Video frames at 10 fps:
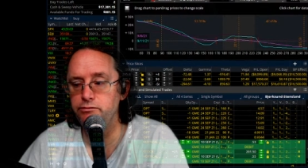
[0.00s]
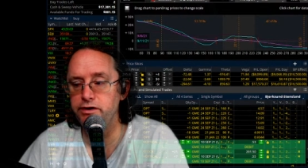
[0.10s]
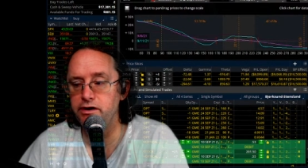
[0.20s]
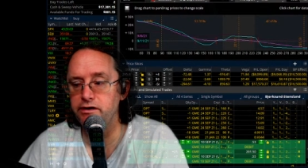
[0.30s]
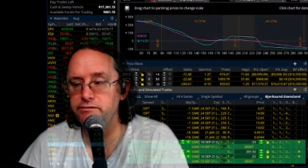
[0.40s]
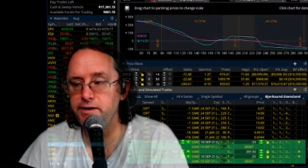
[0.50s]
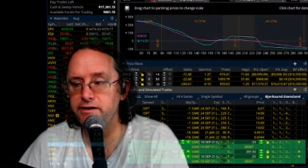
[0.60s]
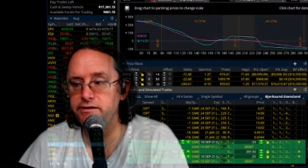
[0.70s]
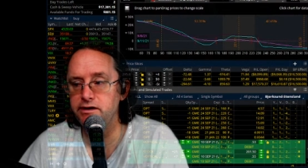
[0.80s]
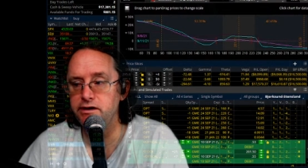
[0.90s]
We are
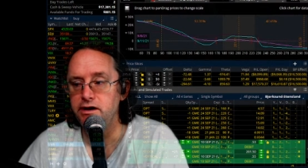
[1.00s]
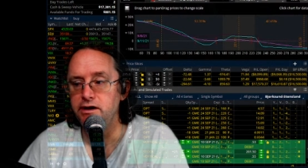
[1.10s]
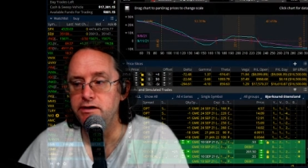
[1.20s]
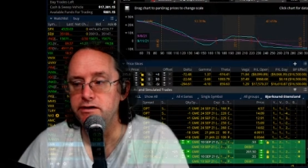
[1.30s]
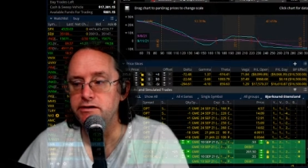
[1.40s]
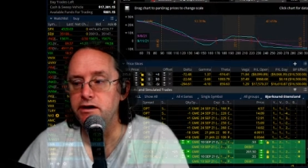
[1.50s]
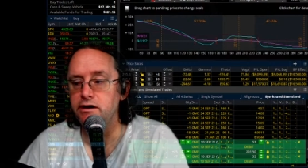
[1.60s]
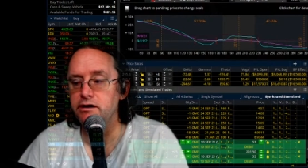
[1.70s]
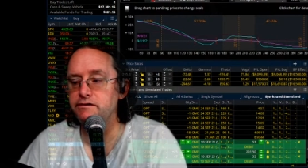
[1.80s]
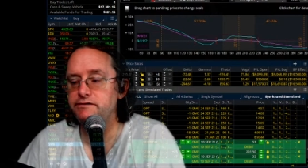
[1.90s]
expecting
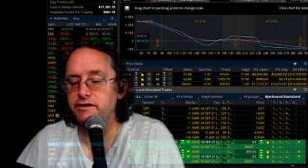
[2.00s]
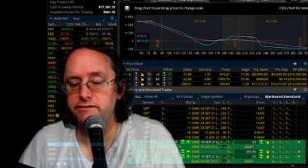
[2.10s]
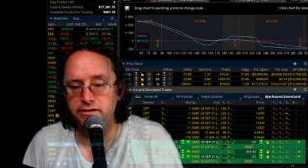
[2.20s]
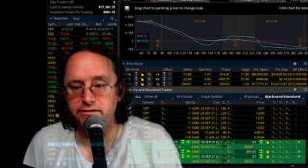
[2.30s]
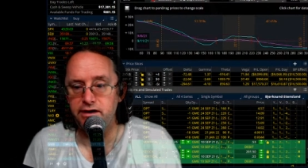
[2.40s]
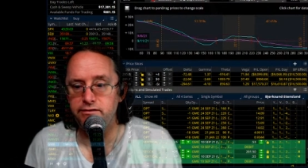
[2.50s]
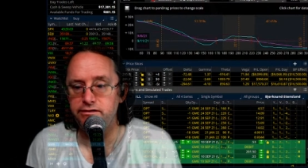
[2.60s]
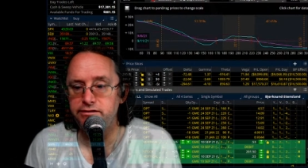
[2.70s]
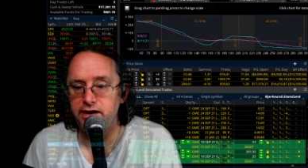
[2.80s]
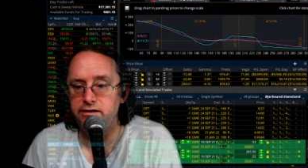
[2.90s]

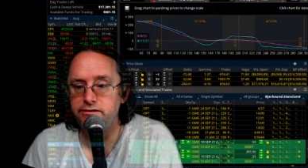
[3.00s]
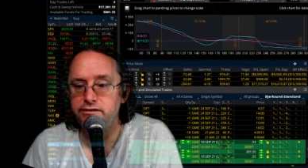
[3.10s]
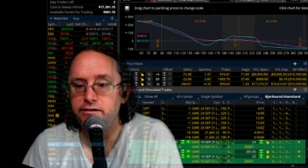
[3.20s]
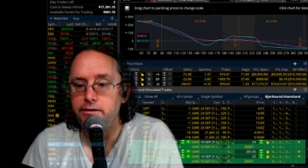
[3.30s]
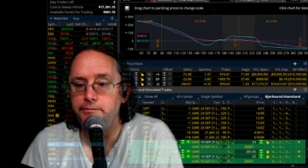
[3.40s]
67 cents.